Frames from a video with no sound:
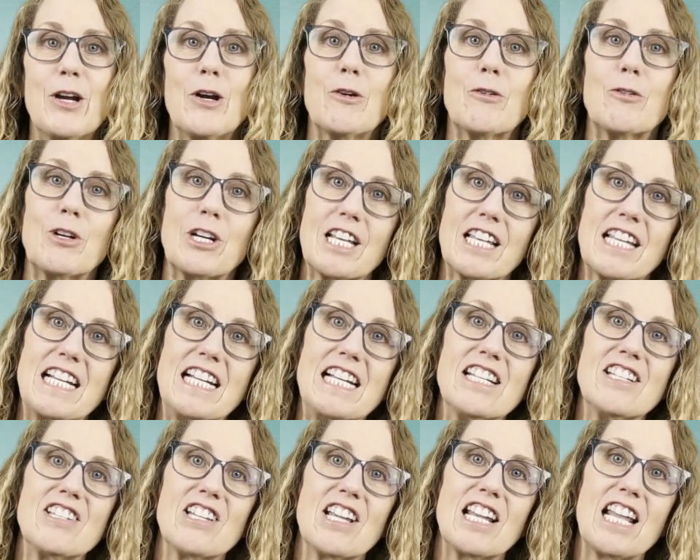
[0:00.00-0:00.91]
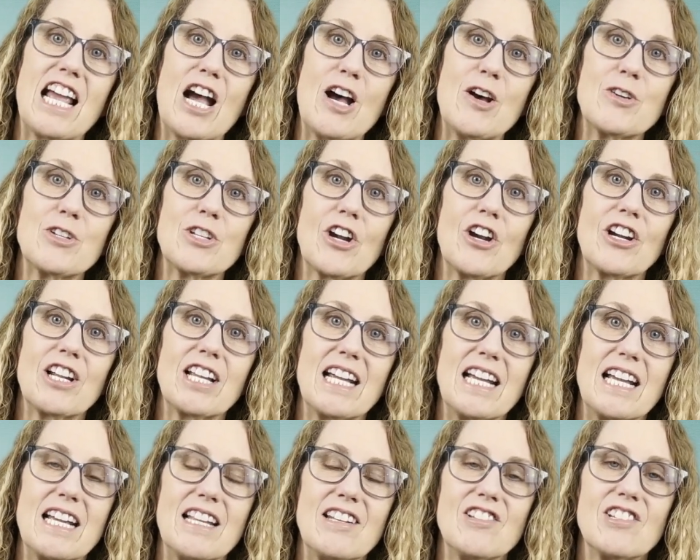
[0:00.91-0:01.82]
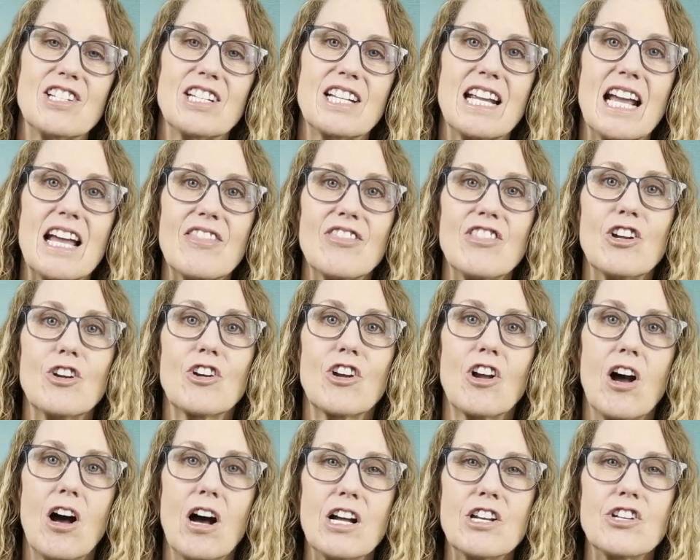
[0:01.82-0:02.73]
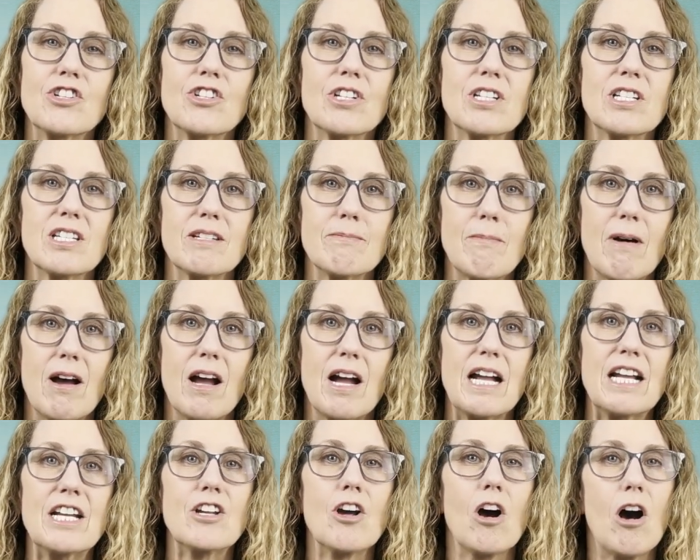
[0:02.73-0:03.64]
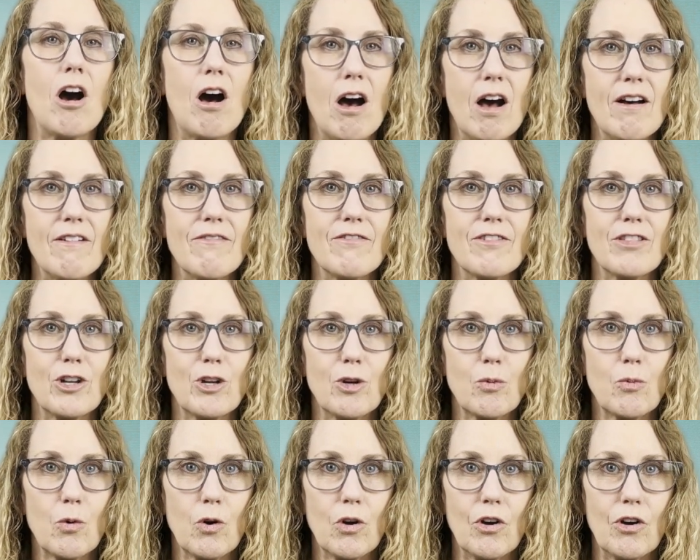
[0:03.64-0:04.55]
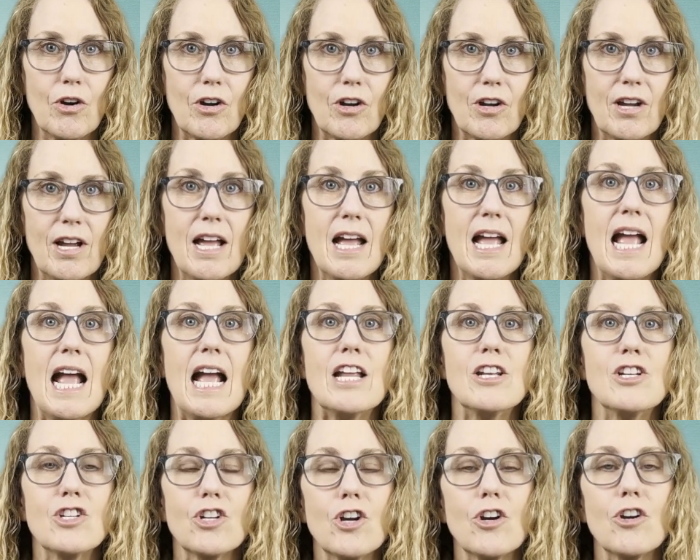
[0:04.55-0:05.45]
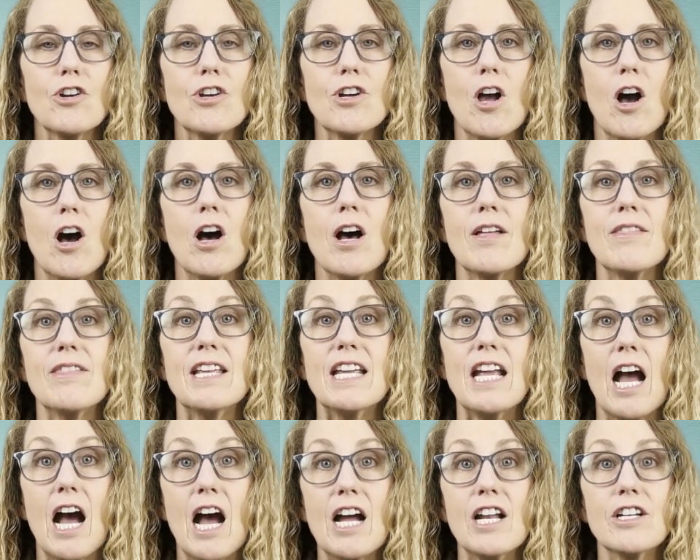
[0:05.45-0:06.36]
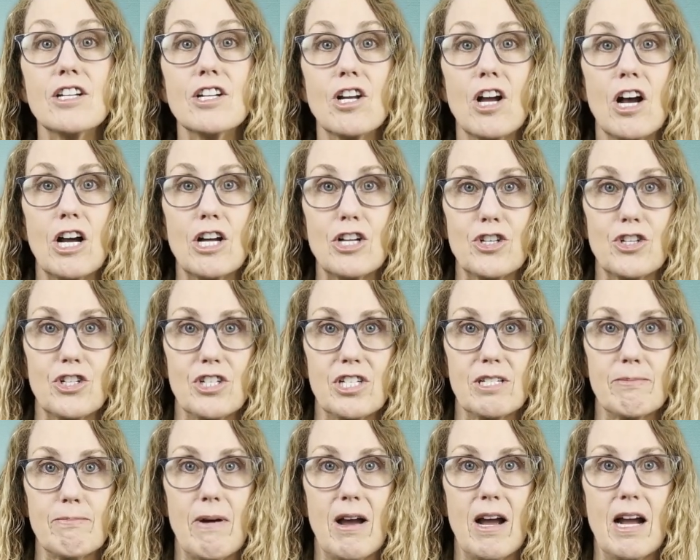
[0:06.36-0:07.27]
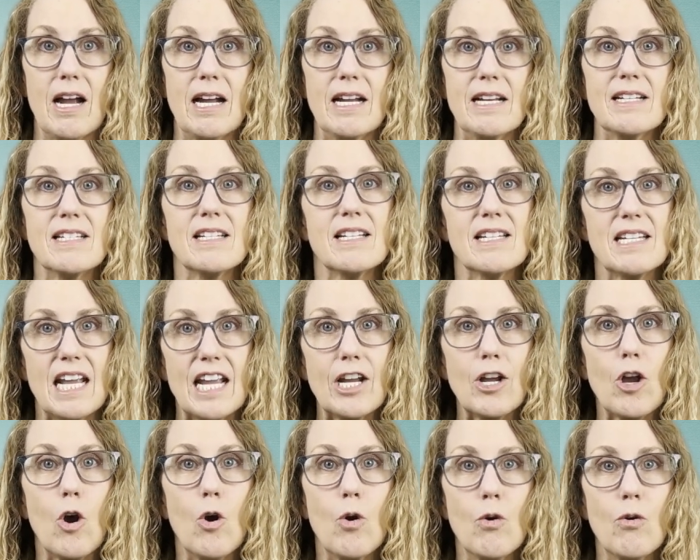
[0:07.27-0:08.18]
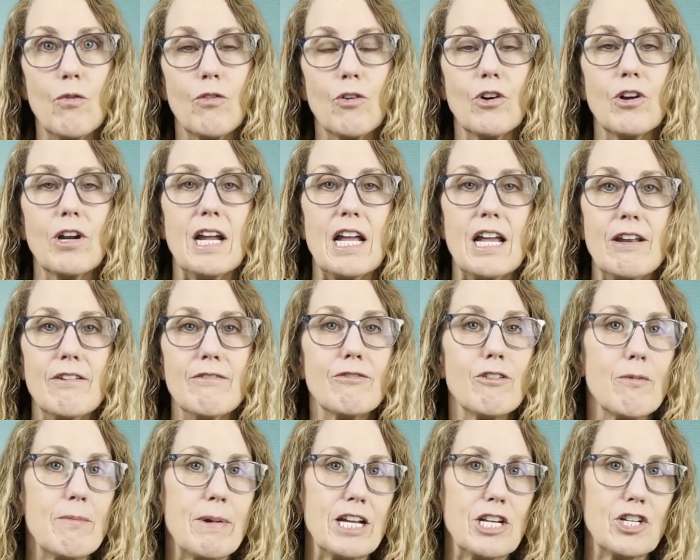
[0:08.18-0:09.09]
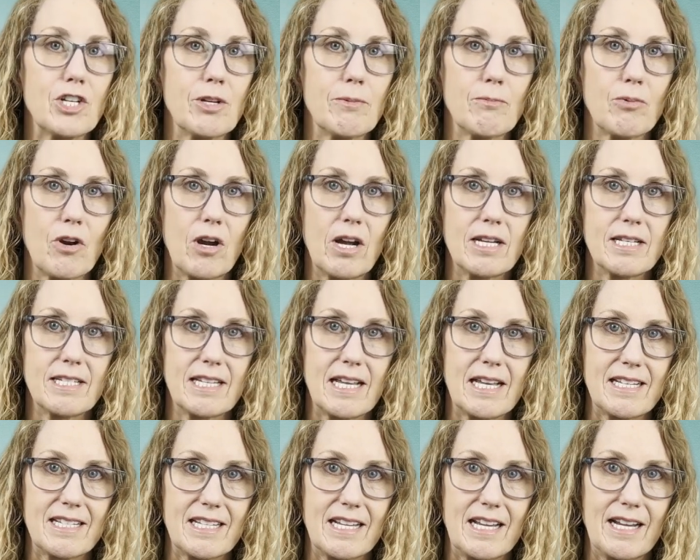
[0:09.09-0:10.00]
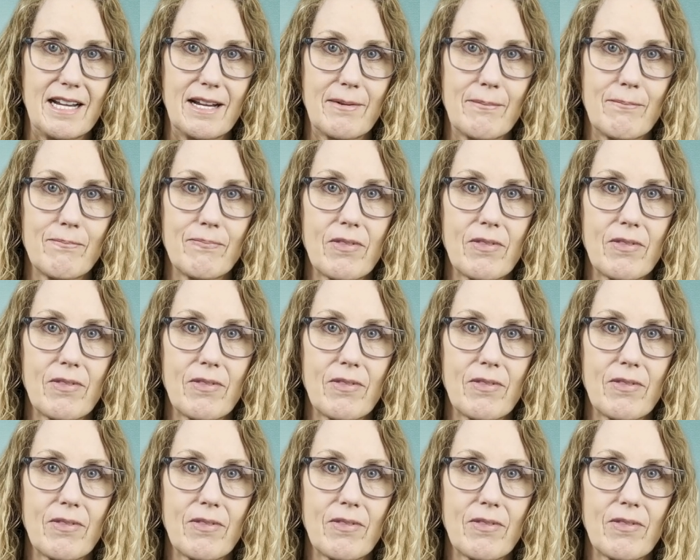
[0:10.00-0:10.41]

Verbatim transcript: Release allows our kids to get their conscious mind off their work and turn on the unconscious mind to take over information processing.